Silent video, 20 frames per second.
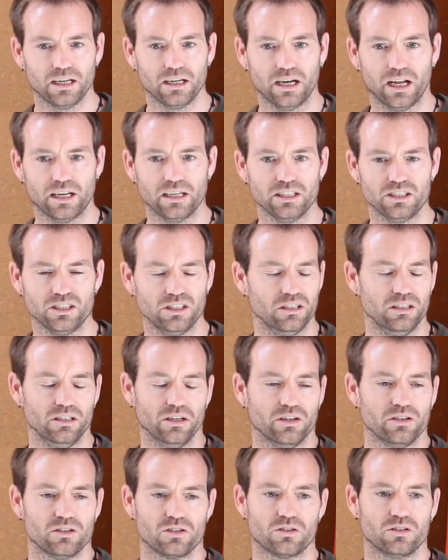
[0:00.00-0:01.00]
unless
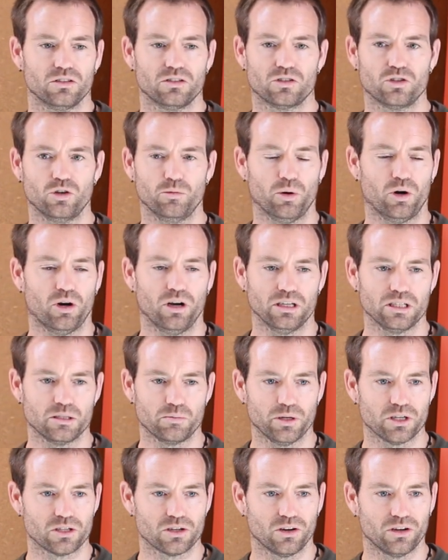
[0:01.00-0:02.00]
it's super highly
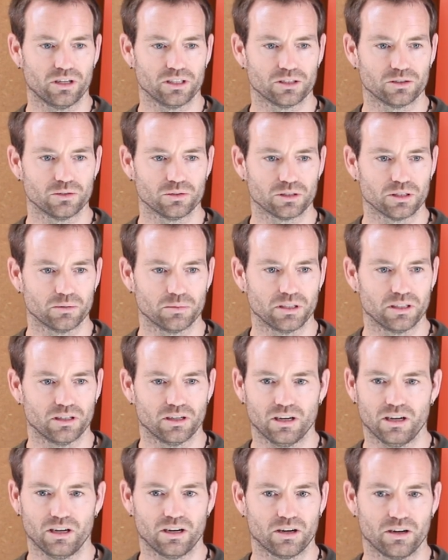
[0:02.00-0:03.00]
specialised or something.
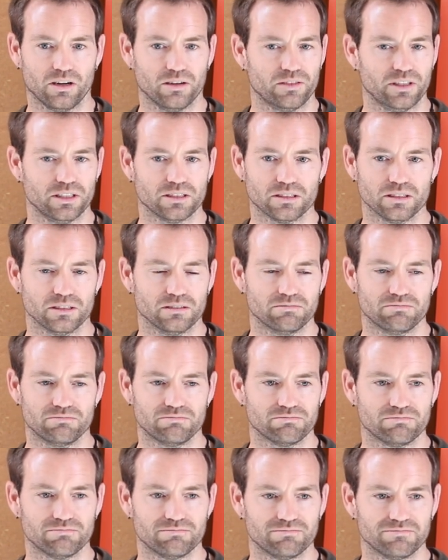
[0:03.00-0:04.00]
Mm-hmm. I don't know if that's it.
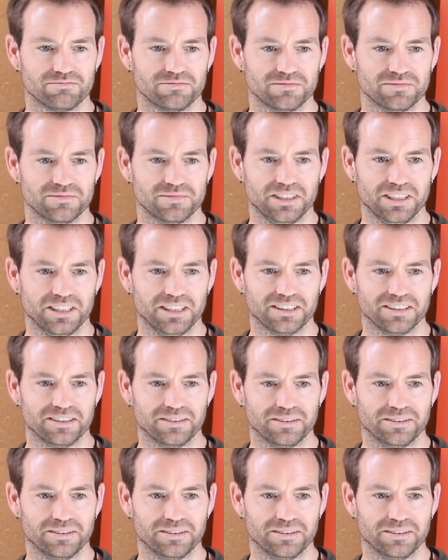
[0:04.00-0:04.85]
Mm-hmm.